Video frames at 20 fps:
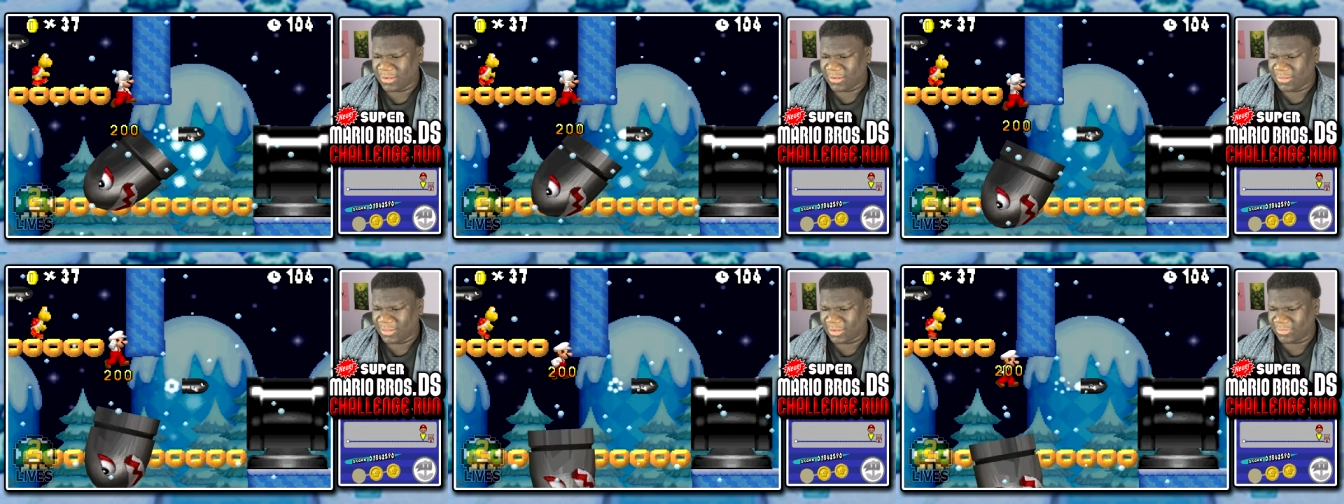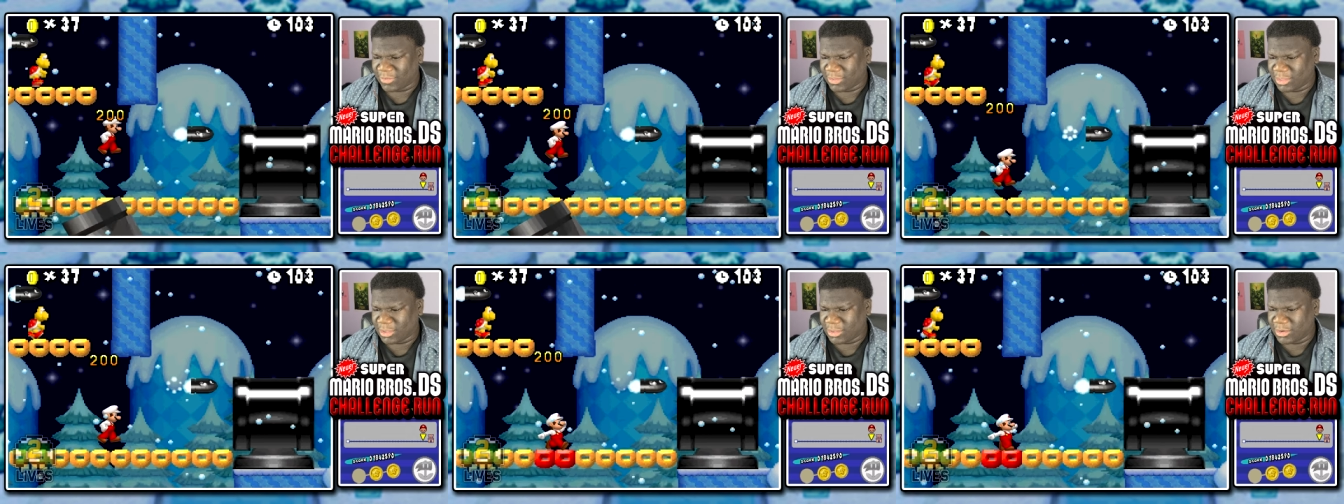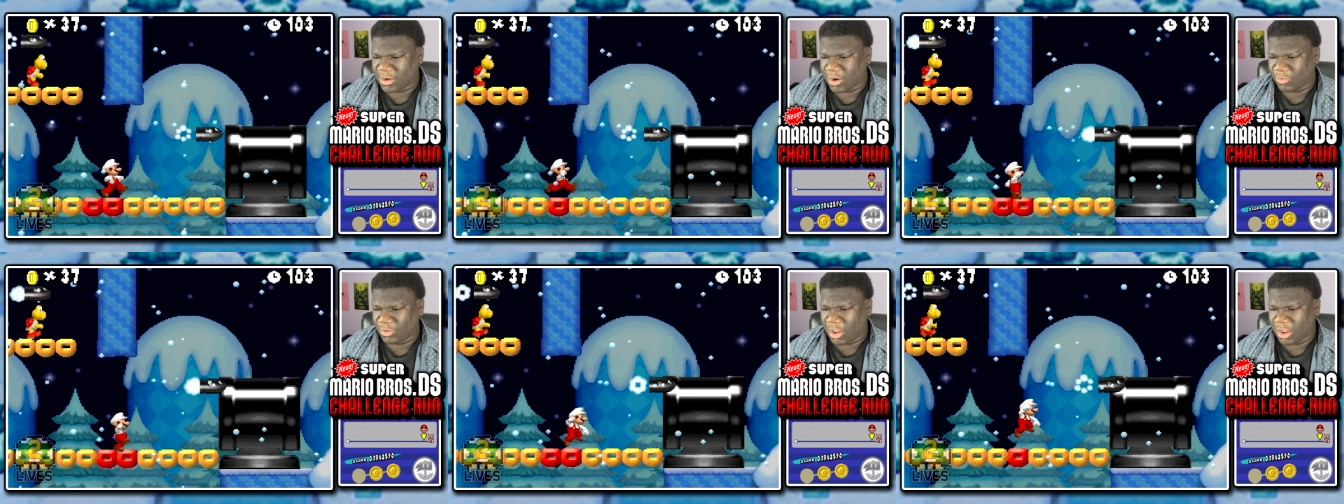Like, this is
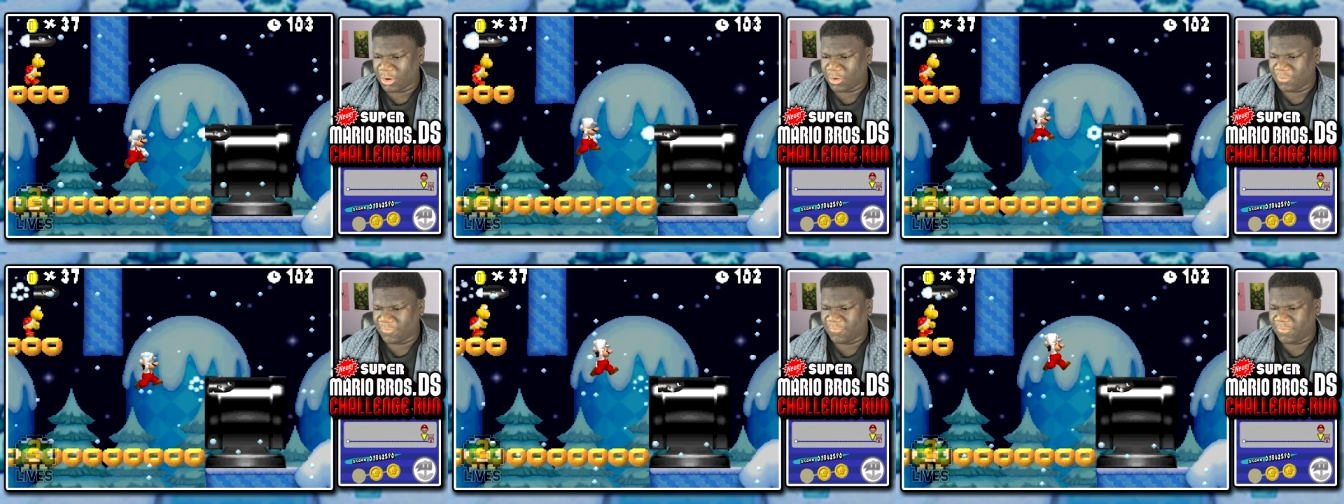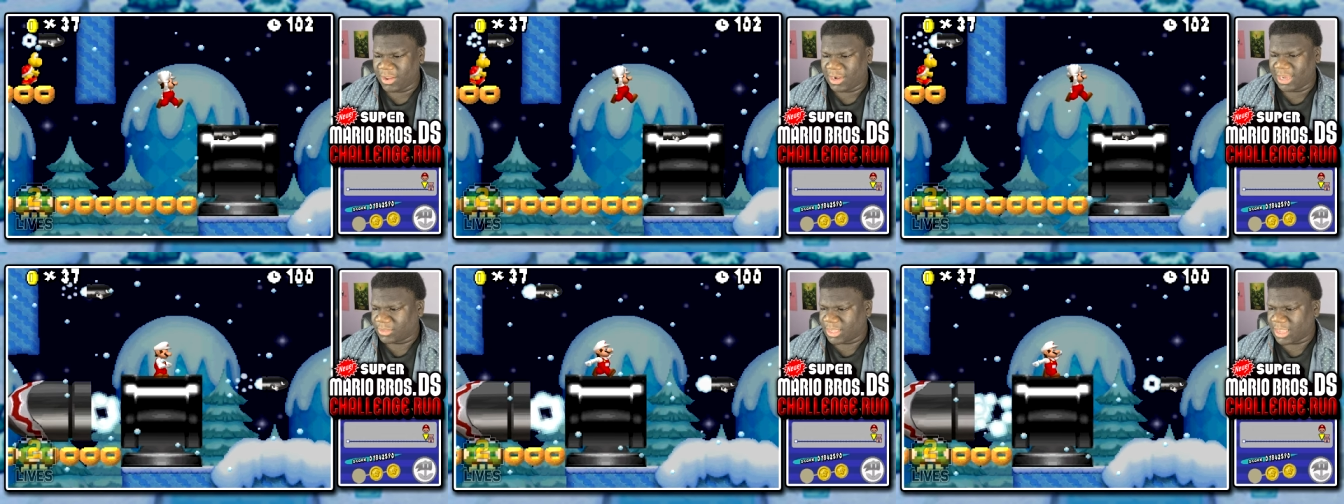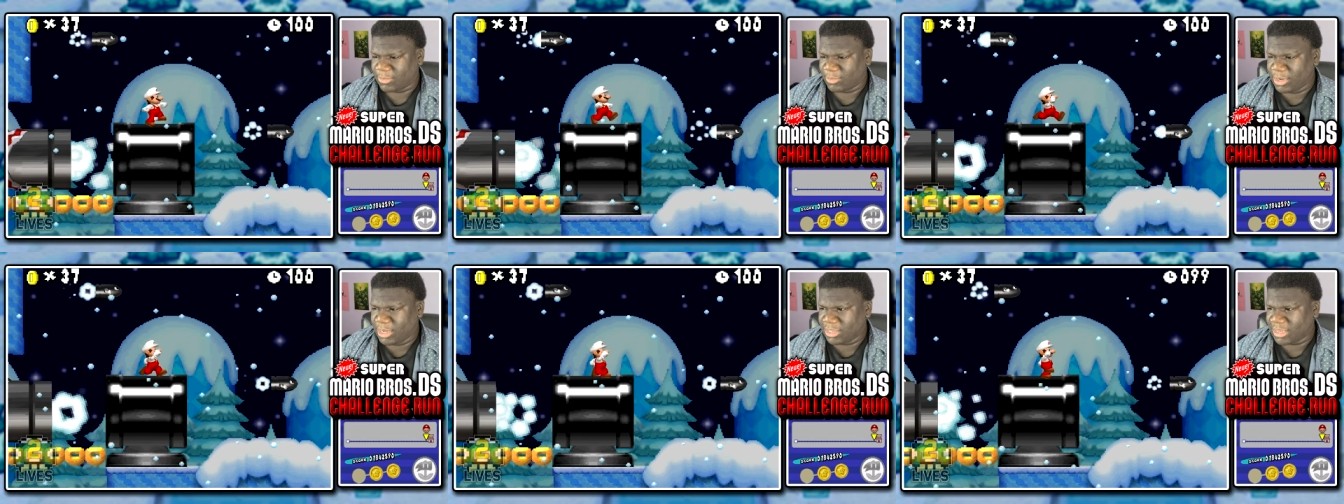no longer funny.
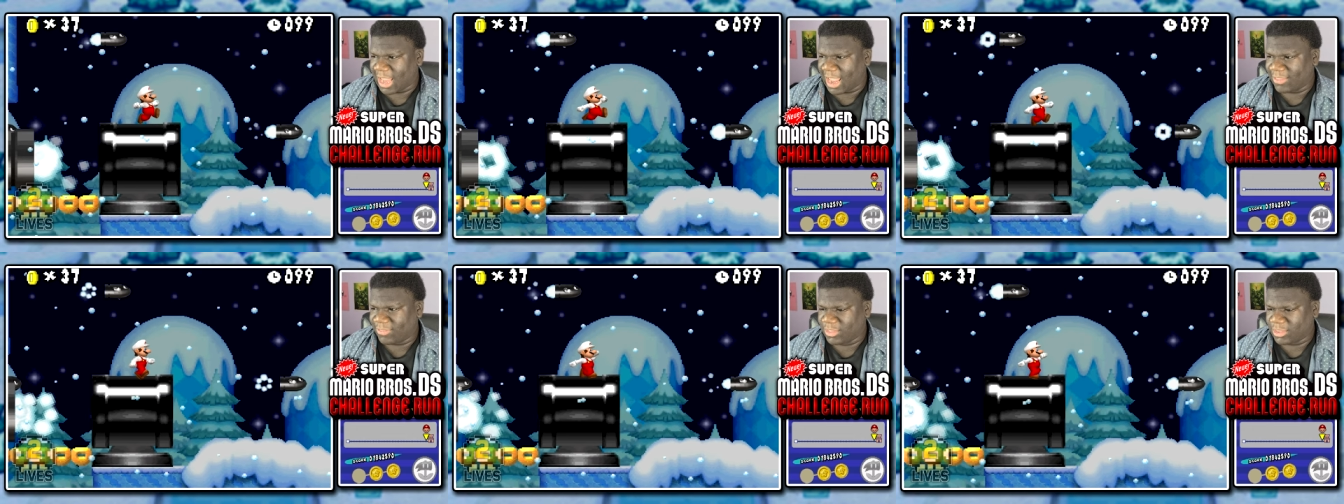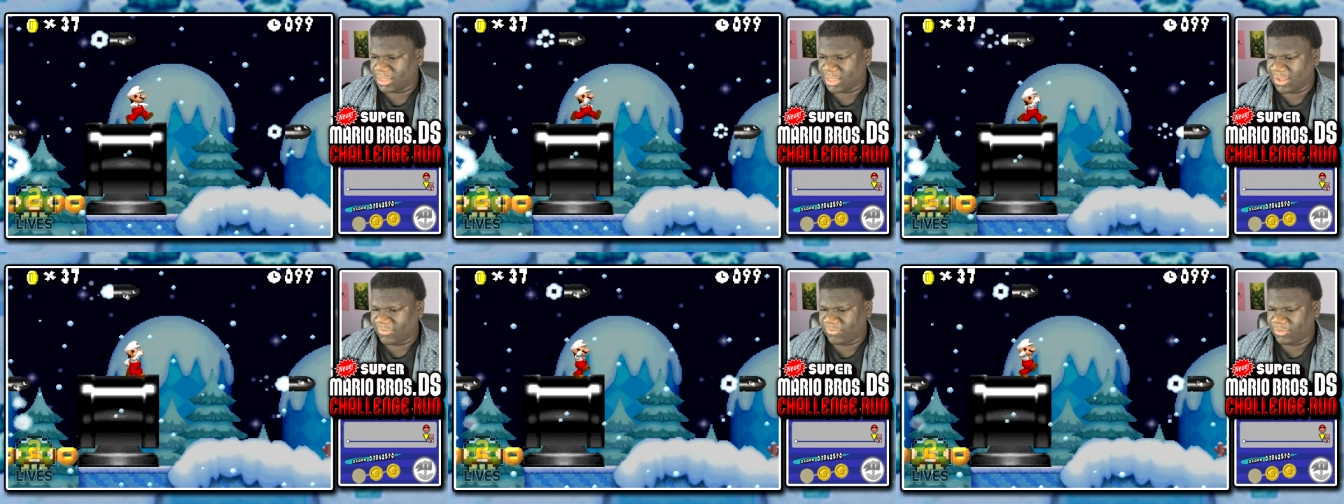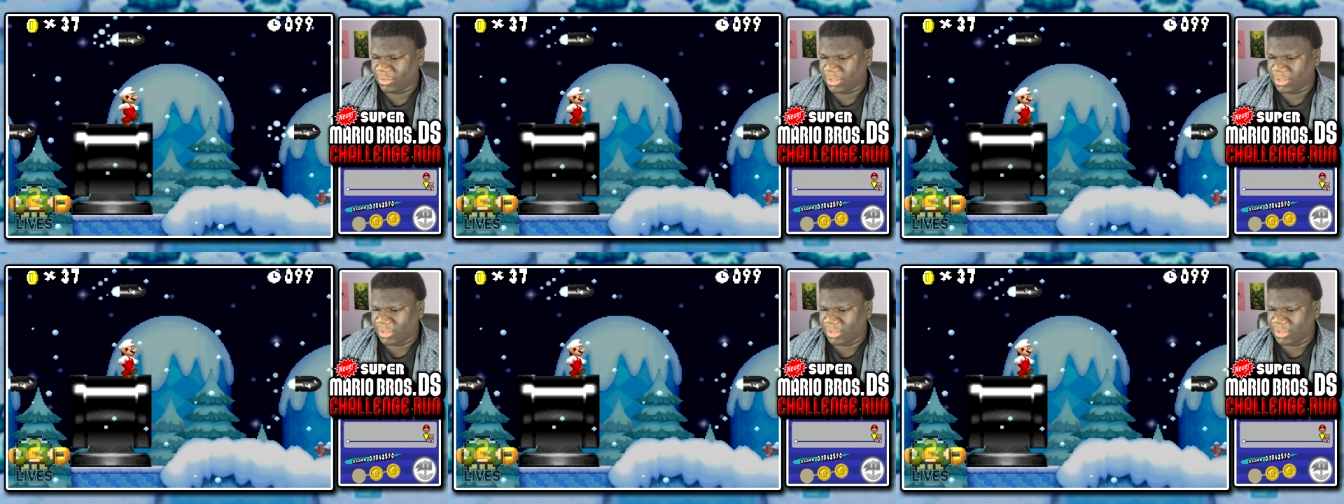Can we just end this level?